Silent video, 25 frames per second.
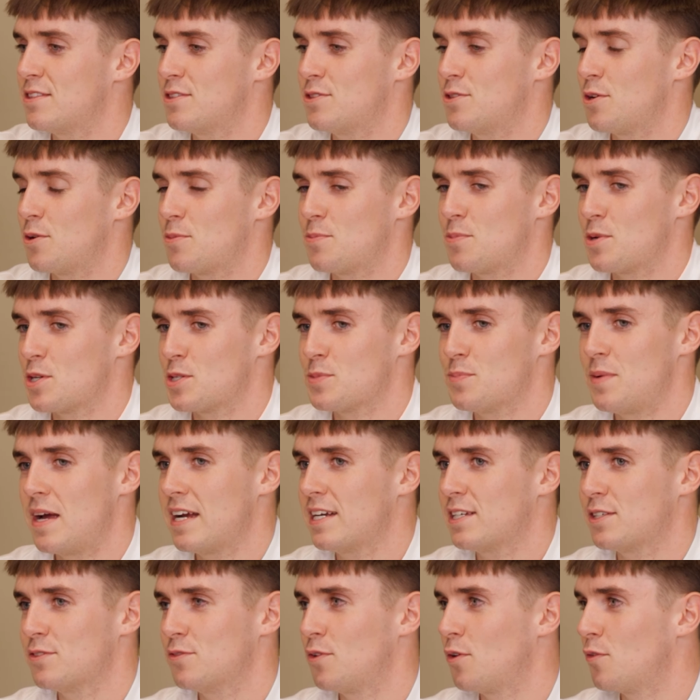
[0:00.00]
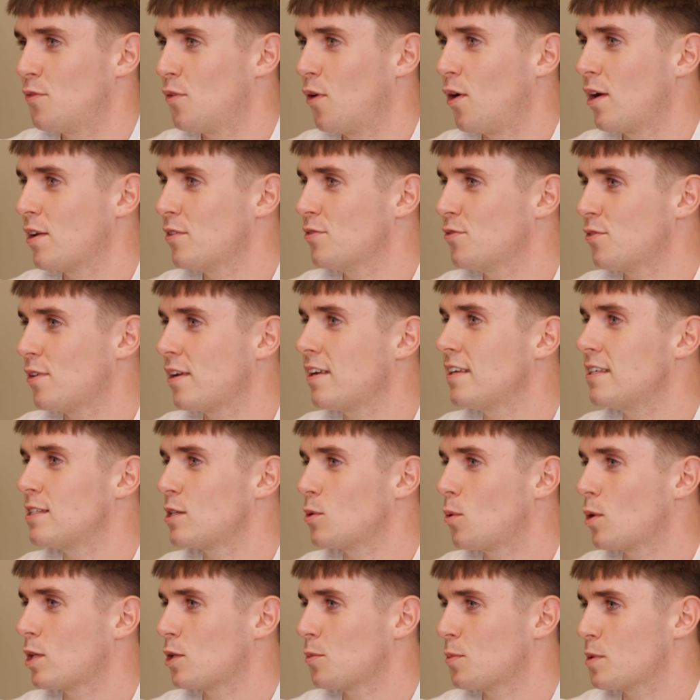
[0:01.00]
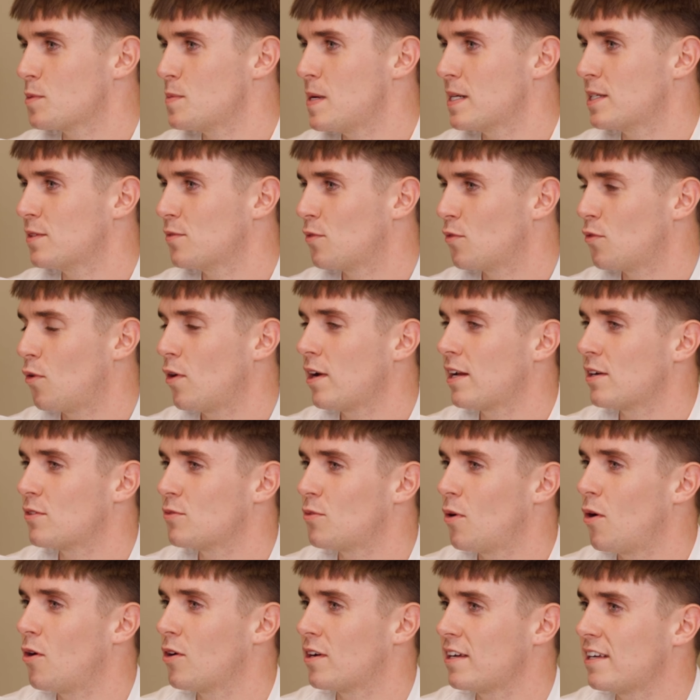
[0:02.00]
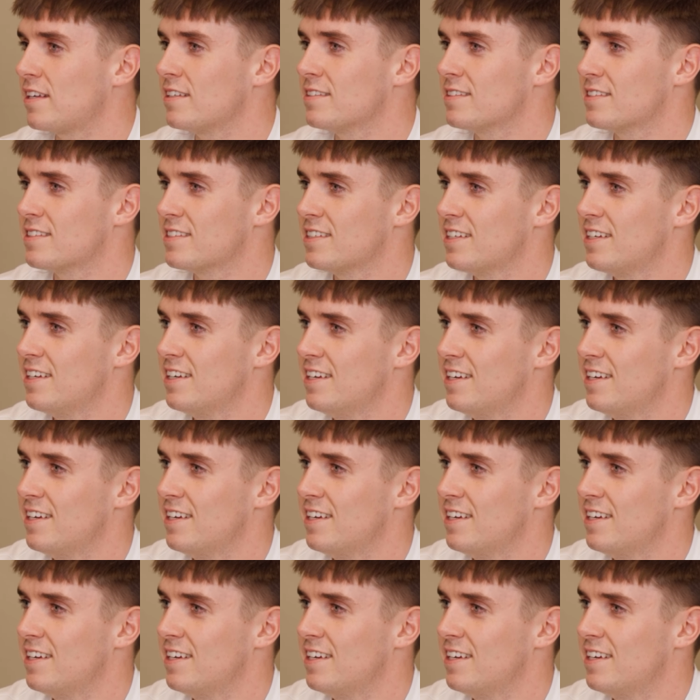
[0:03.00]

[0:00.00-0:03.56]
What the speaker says: their perspective of life is, or what their perspective of right and wrong is.